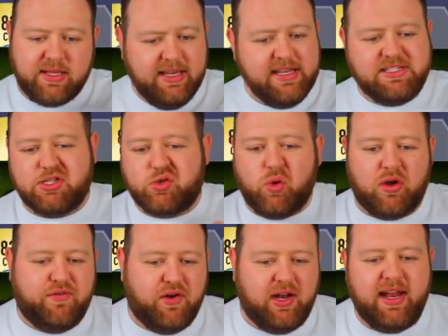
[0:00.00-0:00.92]
it's a
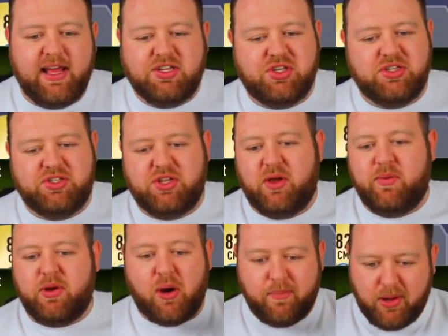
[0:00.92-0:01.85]
squad full of legends, you know.
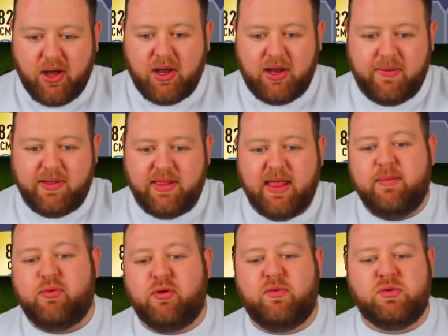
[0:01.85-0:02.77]
We've got Perlo in
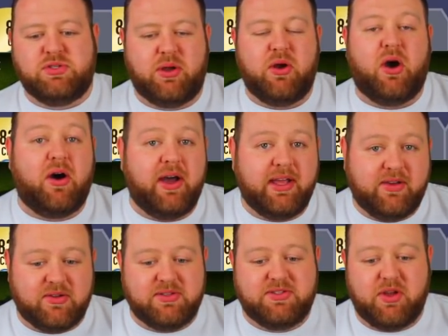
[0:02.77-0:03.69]
there, but we've also got
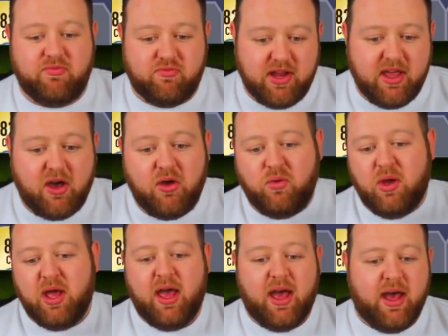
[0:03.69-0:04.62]
icons. So Rio,
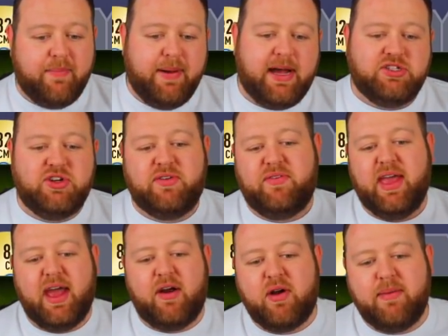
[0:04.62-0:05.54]
uh, Patrick
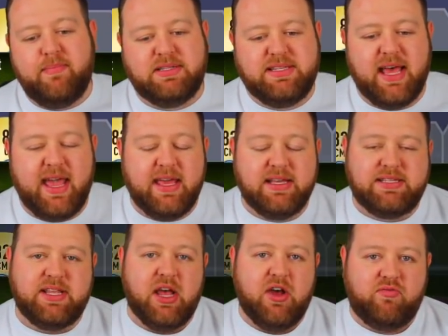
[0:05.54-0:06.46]
Vieira,
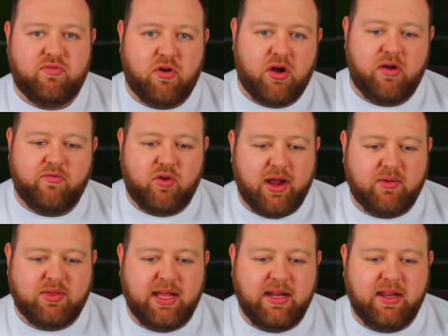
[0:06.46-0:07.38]
Mateus, Ro
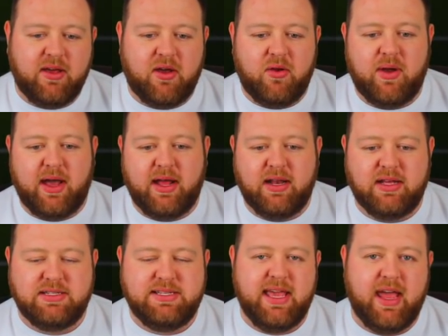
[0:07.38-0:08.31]
Ronaldinho, and
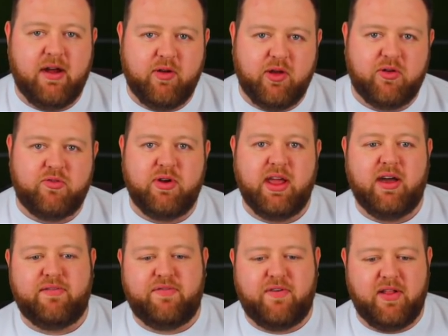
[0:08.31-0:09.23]
uh, Thierry Henry
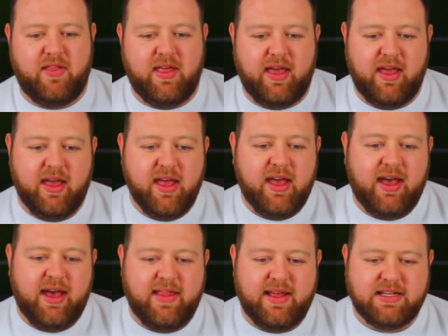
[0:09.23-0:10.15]
up front there.
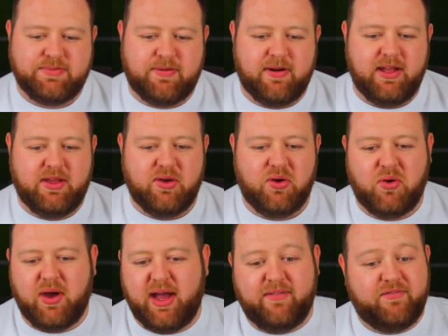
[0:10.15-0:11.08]
Uh, that's pretty
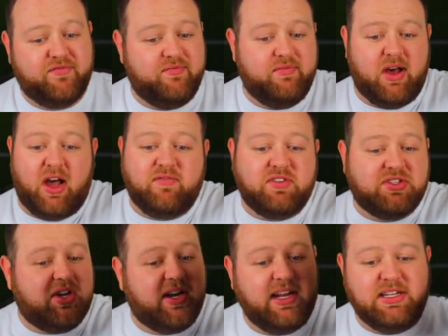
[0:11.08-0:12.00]
cool. And I've
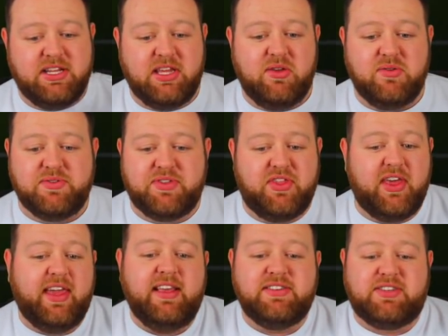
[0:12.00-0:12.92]
decided to use
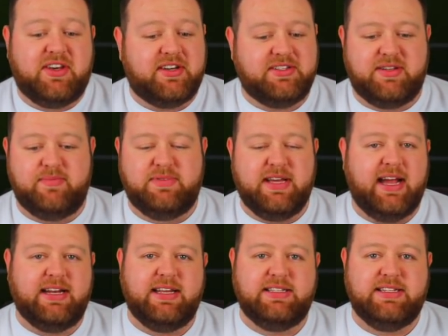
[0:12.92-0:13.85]
these custom
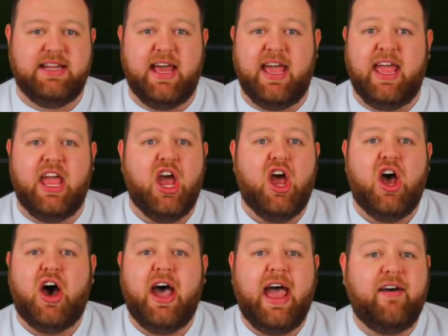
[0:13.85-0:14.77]
tactics today.
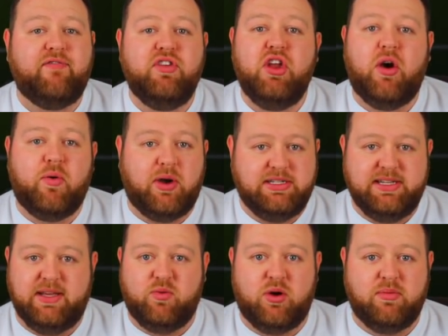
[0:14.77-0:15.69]
I have no
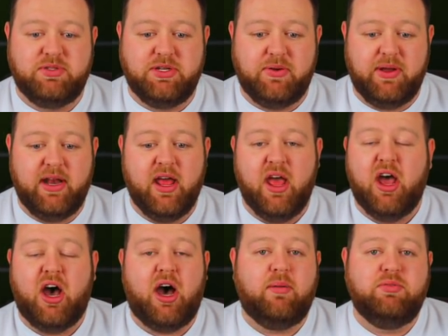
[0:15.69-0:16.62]
idea what I'm doing.
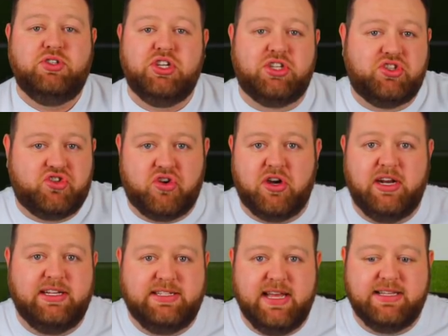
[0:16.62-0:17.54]
I'm just
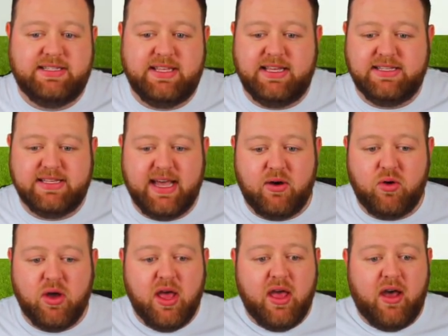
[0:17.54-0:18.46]
trying to test things
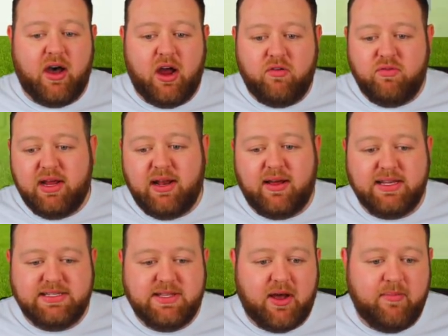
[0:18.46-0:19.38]
out. I
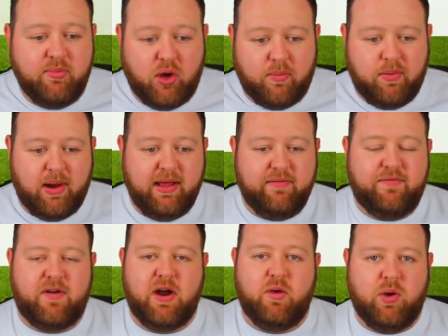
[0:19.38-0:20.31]
realise that I'm not playing
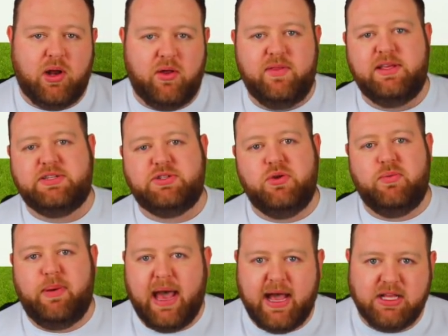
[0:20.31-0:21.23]
very well on this new
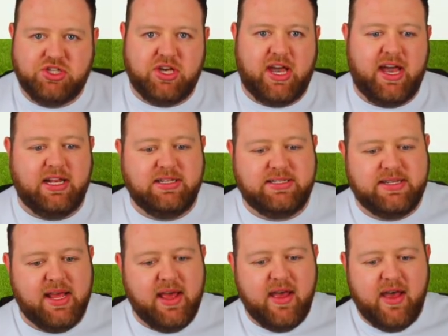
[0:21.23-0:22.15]
patch, and
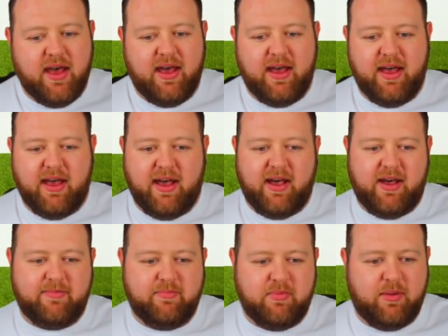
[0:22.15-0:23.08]
uh,
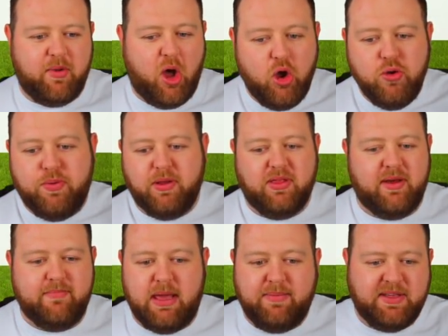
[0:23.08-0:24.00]
I'm, I'm hoping
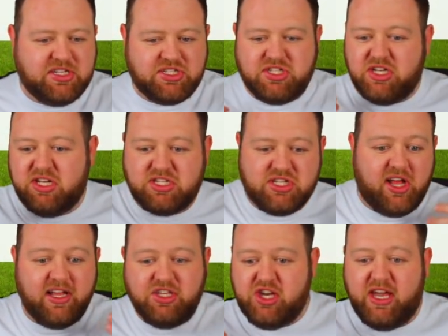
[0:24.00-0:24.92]
that maybe just a, a
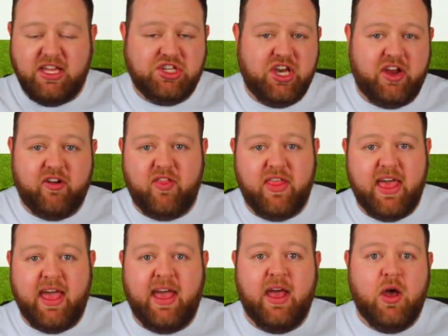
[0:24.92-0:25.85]
slight change here and
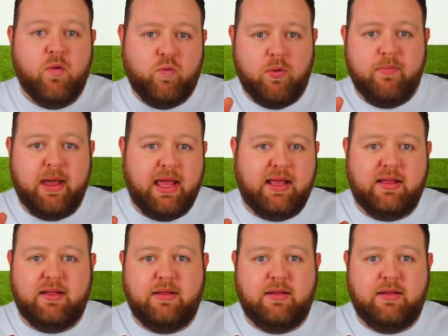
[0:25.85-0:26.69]
there will make...